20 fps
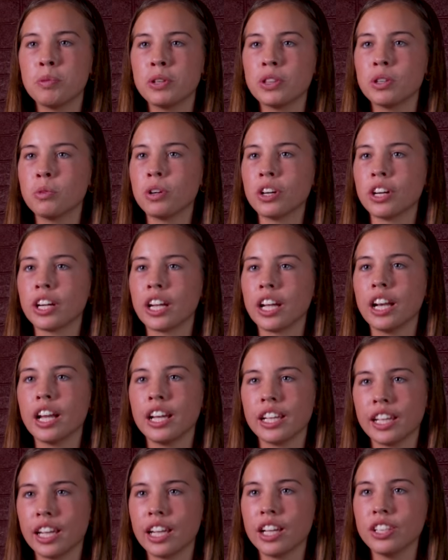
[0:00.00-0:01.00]
to put the work in, I
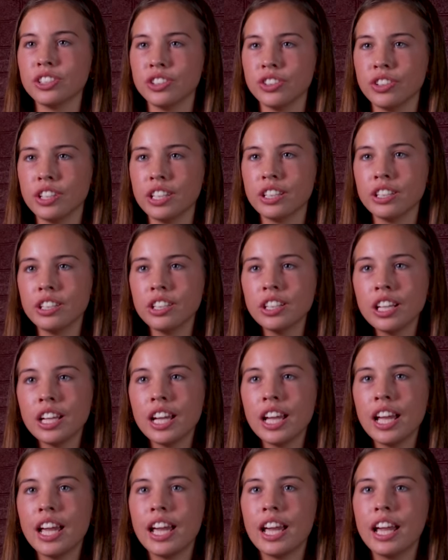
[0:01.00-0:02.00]
can get you there
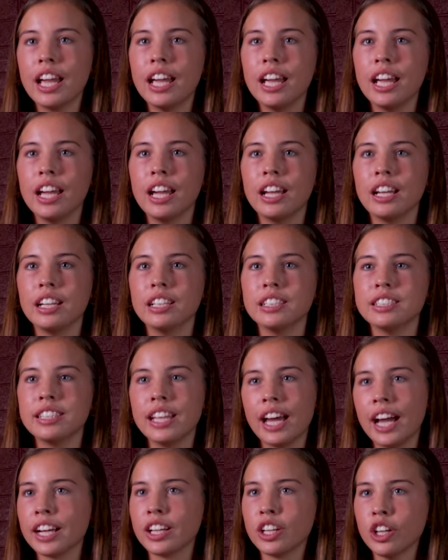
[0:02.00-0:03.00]
and
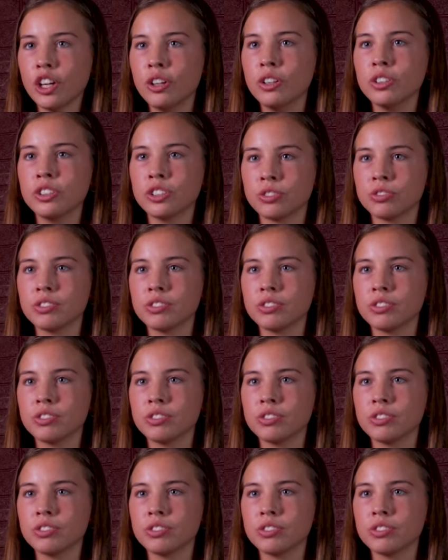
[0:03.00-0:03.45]
that coach